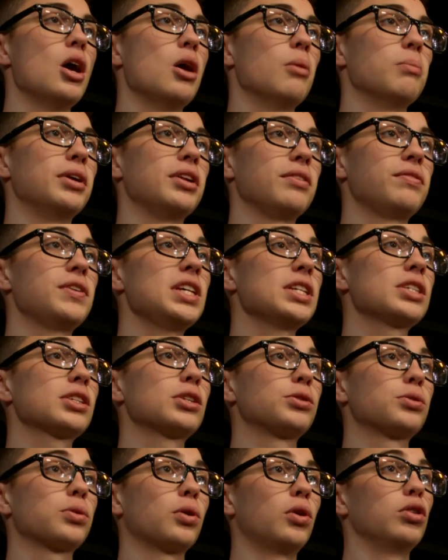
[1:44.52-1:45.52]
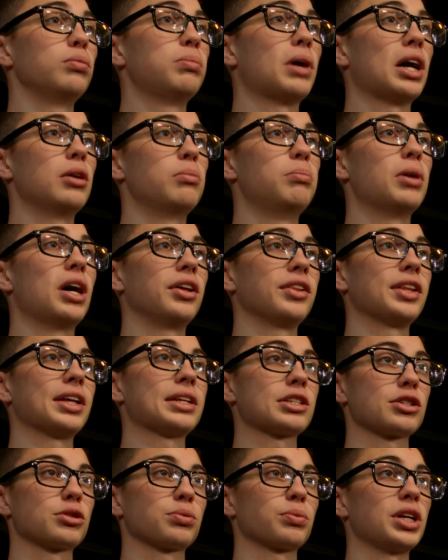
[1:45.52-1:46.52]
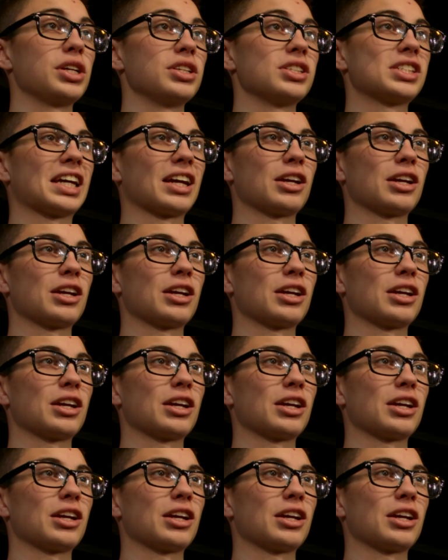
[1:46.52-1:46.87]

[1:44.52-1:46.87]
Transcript: But if he's controlled by a bell that just rings,